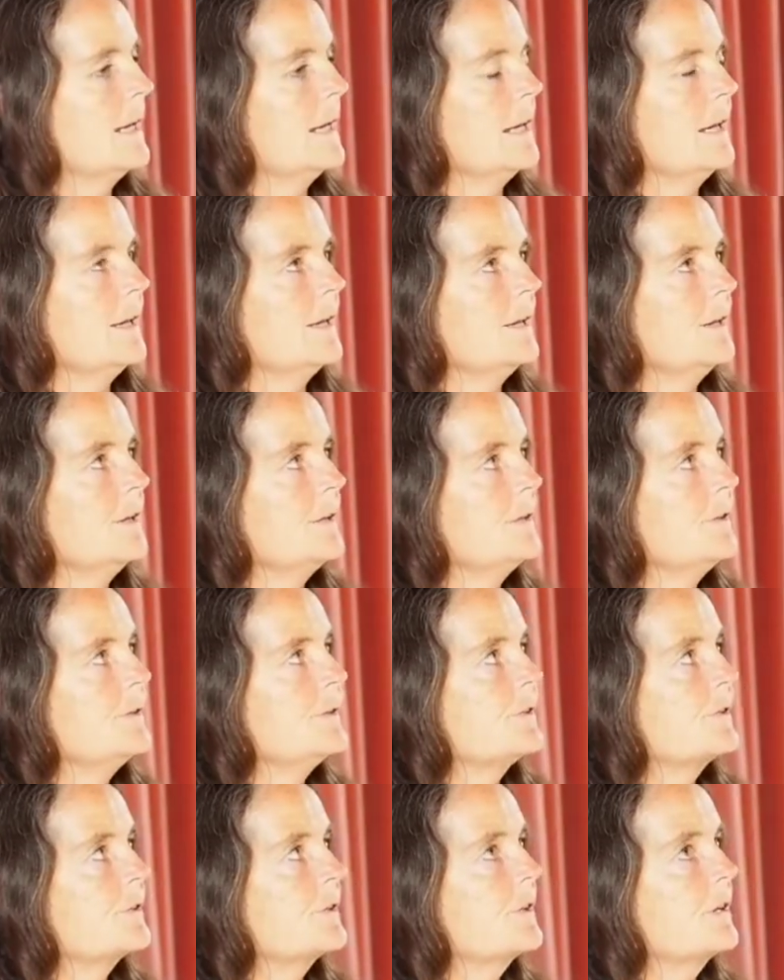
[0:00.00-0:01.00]

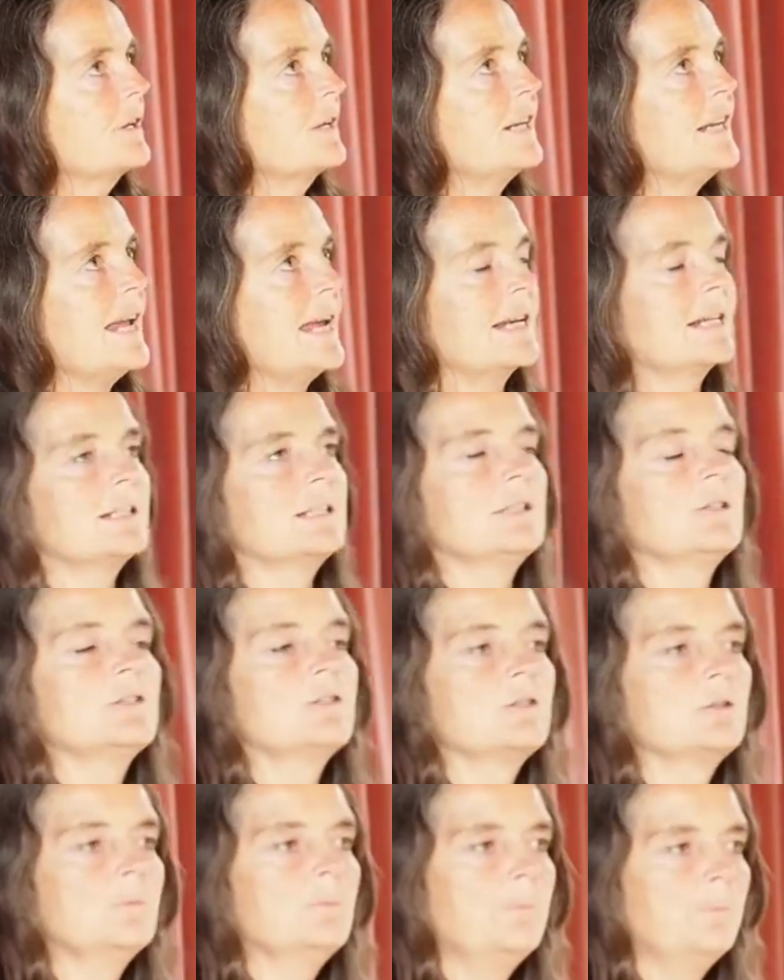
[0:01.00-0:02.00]
is connected
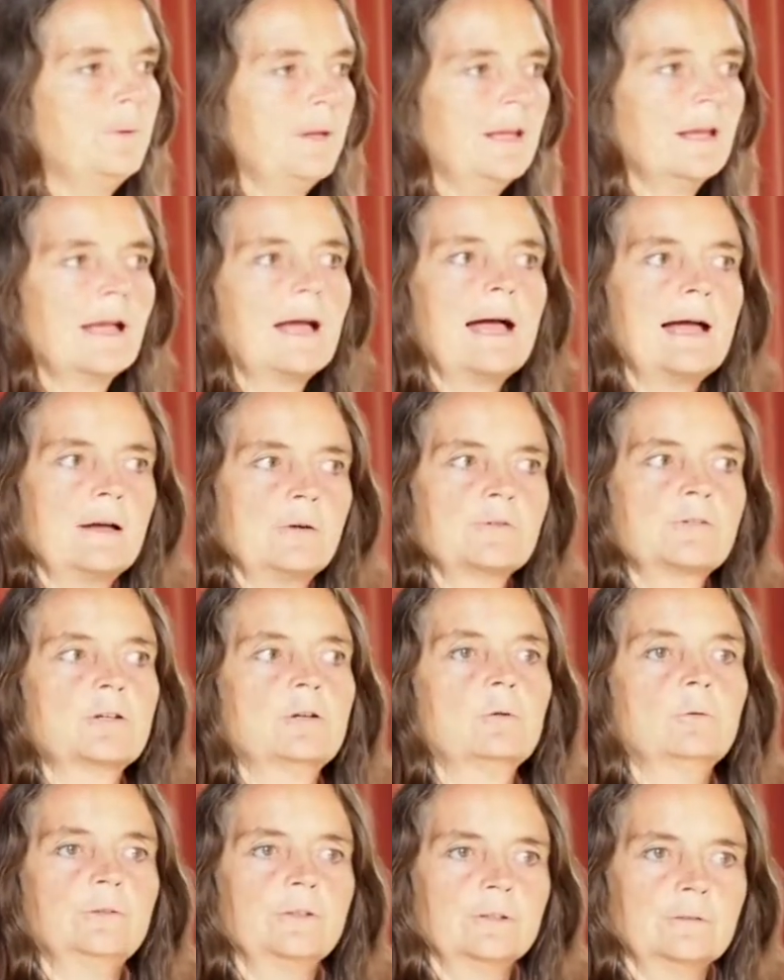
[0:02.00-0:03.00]
to being a
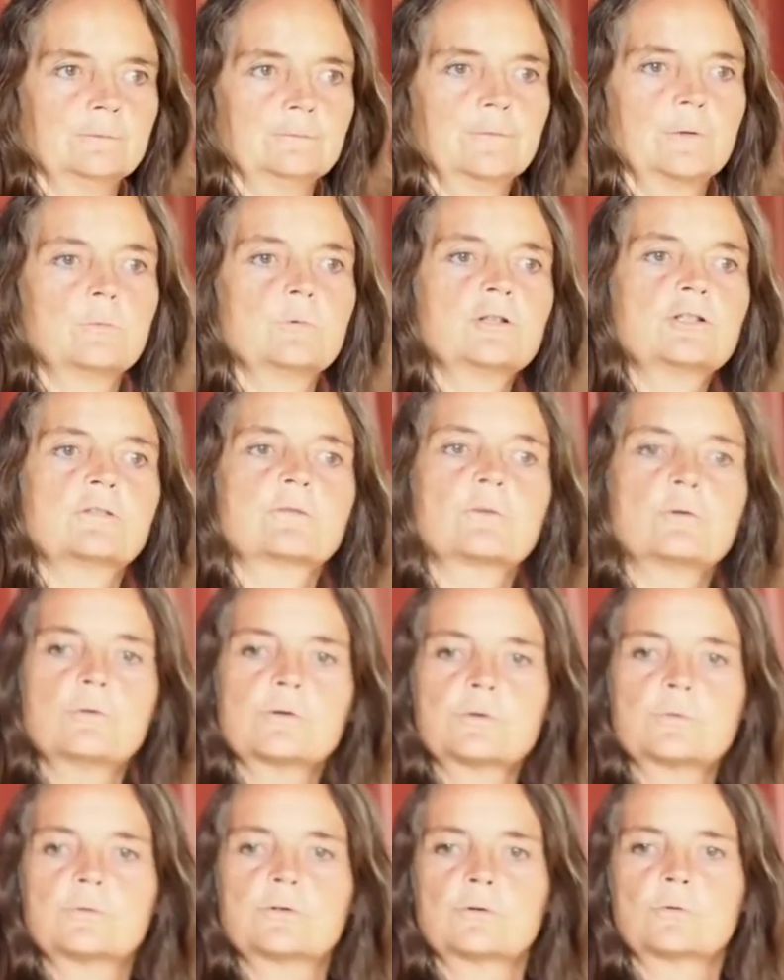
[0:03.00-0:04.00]
householder, which of
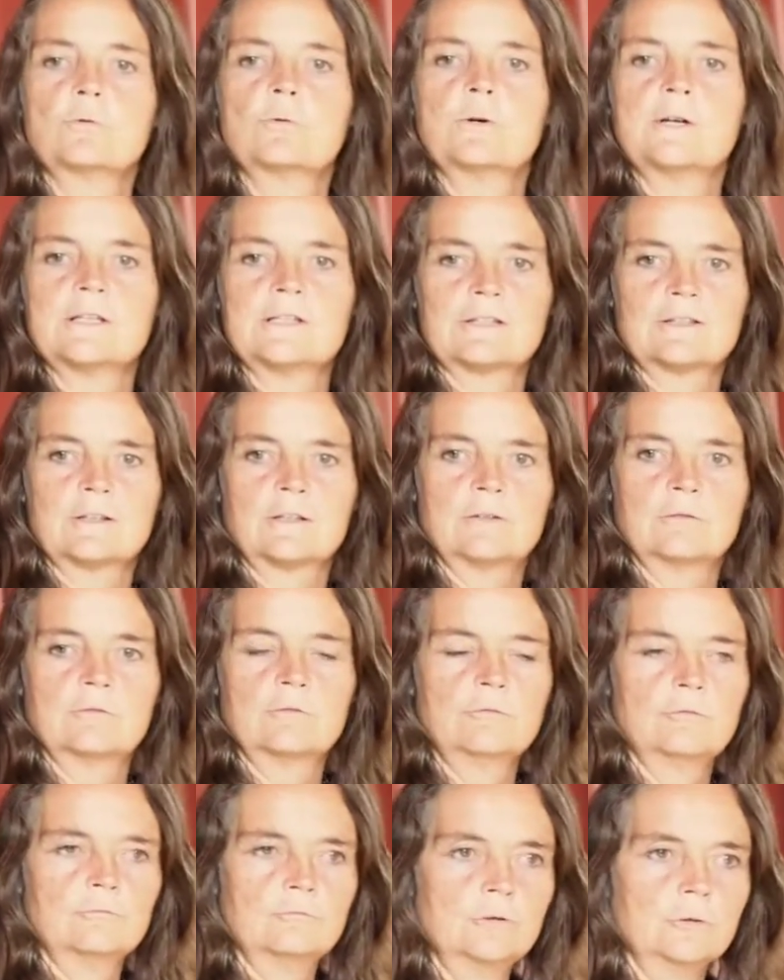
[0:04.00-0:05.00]
course was always the
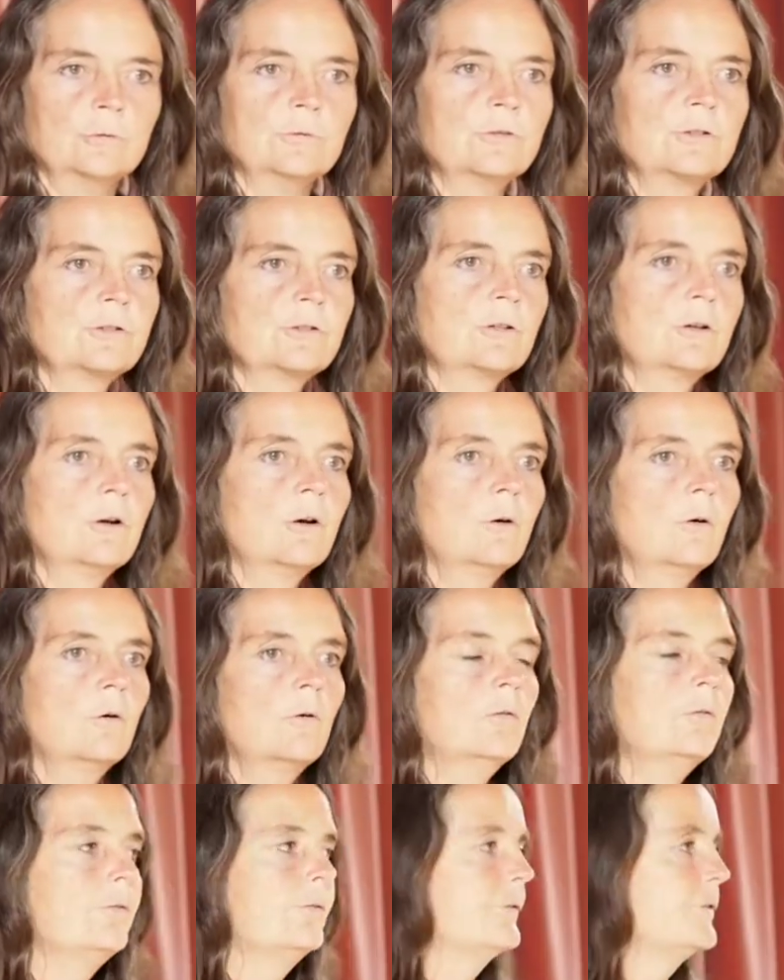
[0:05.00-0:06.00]
root
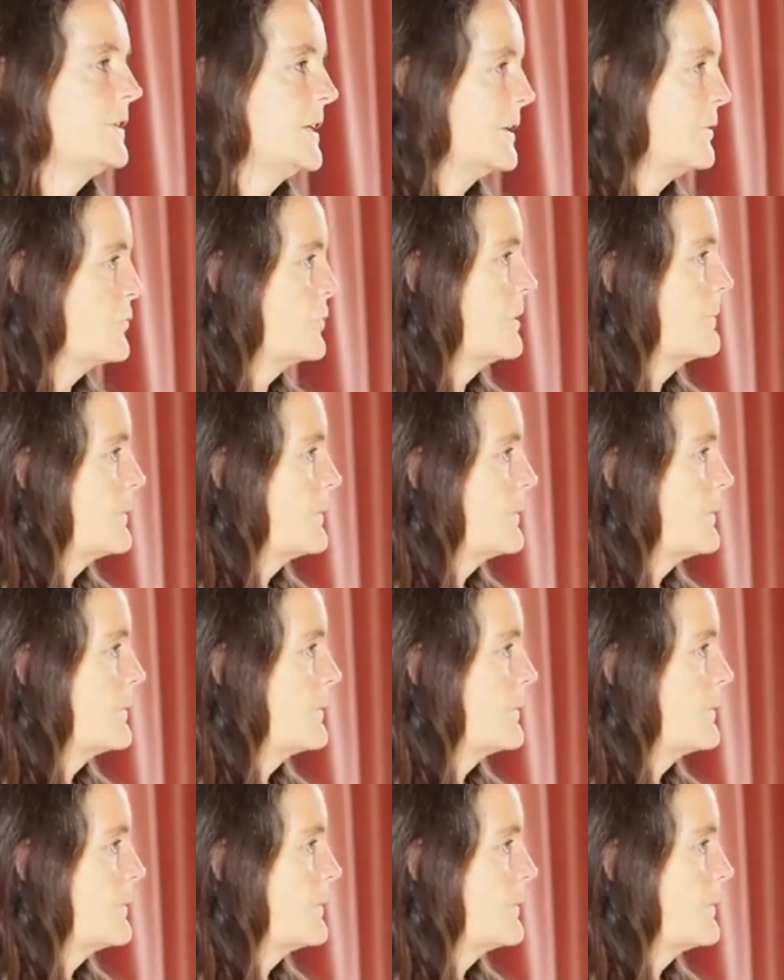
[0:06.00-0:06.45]
of tantric